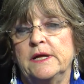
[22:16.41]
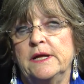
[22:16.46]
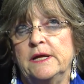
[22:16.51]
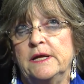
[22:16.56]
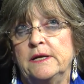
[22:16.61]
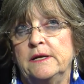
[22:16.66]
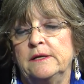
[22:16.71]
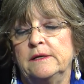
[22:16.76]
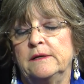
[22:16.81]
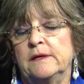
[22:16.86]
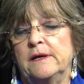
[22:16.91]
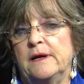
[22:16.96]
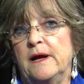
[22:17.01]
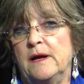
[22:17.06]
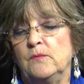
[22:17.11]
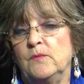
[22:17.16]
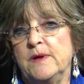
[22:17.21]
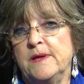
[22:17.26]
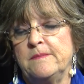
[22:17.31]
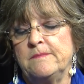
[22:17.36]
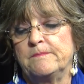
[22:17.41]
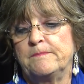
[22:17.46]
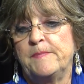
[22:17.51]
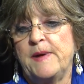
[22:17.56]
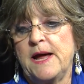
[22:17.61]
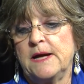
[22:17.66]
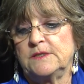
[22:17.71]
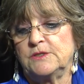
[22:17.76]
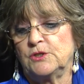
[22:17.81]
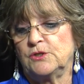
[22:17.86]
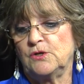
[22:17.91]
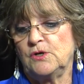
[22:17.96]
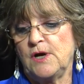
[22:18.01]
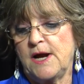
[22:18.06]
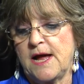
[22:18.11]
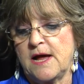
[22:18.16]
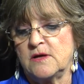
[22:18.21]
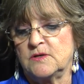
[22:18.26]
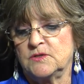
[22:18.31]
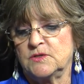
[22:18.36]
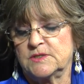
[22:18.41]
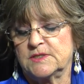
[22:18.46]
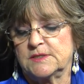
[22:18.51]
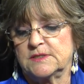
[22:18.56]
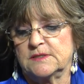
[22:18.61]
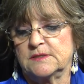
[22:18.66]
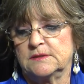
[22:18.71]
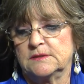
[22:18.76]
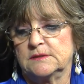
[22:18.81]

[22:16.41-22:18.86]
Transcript: and I went back to her house.